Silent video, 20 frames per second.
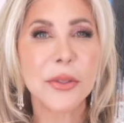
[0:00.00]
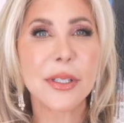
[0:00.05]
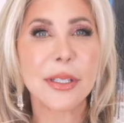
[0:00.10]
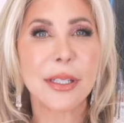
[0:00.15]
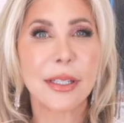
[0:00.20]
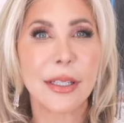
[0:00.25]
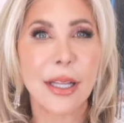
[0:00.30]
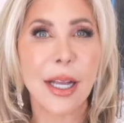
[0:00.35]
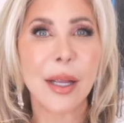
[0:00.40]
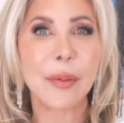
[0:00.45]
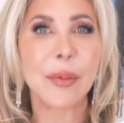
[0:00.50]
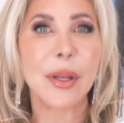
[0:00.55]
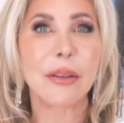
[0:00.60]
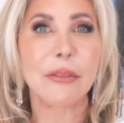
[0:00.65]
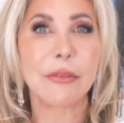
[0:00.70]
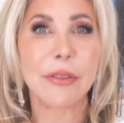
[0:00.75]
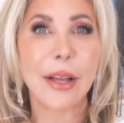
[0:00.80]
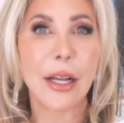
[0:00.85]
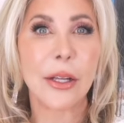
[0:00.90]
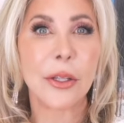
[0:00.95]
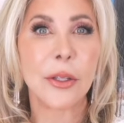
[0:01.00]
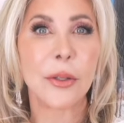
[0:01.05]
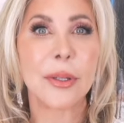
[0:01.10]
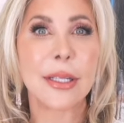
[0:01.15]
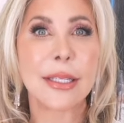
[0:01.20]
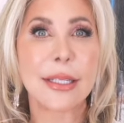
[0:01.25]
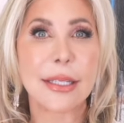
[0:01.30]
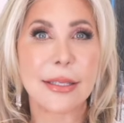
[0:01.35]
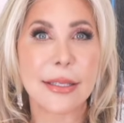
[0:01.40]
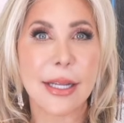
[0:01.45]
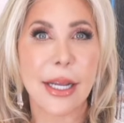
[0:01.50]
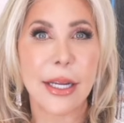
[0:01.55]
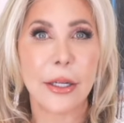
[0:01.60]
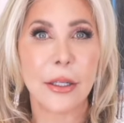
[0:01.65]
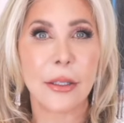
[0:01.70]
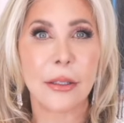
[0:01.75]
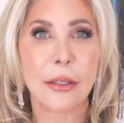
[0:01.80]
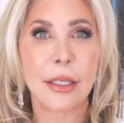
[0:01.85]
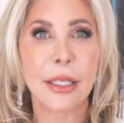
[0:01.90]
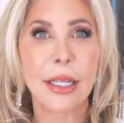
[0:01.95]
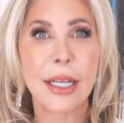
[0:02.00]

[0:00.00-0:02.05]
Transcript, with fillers: to climb in value and desire.